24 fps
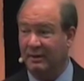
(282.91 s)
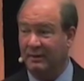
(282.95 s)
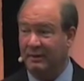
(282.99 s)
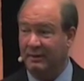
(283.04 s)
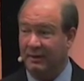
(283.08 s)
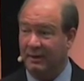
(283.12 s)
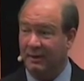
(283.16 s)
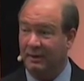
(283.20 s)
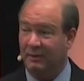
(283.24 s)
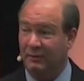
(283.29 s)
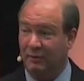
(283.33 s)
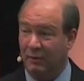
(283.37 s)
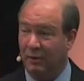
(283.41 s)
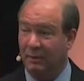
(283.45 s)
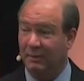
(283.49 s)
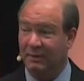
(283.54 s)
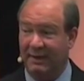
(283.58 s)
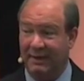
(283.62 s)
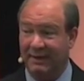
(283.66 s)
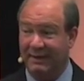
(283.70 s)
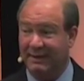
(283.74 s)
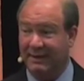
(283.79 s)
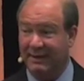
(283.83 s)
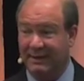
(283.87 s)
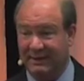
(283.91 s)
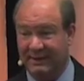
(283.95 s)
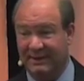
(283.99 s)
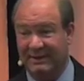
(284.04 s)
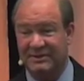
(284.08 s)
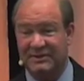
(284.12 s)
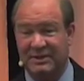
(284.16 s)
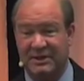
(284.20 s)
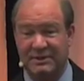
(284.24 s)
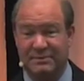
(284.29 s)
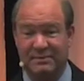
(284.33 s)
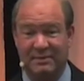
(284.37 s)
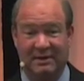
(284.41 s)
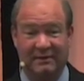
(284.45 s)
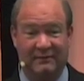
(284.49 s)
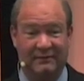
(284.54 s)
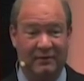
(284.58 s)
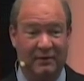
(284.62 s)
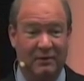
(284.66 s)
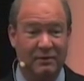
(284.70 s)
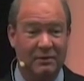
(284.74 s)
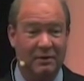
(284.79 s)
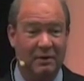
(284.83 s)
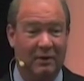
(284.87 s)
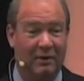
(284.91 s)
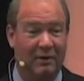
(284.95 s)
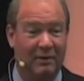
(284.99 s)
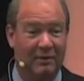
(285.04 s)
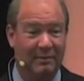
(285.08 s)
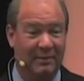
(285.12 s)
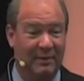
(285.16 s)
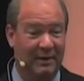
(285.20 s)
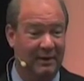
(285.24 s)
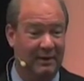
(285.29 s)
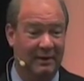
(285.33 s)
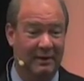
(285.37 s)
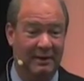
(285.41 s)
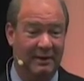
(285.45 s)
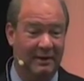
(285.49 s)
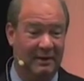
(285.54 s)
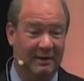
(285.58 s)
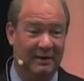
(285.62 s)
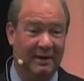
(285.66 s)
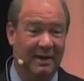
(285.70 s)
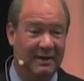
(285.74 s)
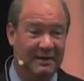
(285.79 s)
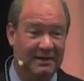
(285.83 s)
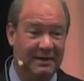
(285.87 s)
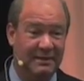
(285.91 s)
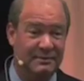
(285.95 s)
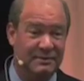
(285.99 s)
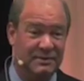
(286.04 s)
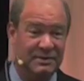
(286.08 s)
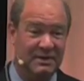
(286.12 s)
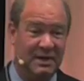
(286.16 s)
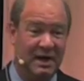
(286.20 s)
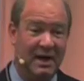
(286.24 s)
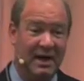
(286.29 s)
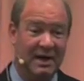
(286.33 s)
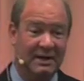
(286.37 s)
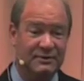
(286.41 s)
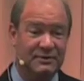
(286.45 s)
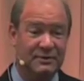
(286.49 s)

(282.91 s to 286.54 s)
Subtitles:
Normally it at least gets me a phone call, but a lot of times it's not.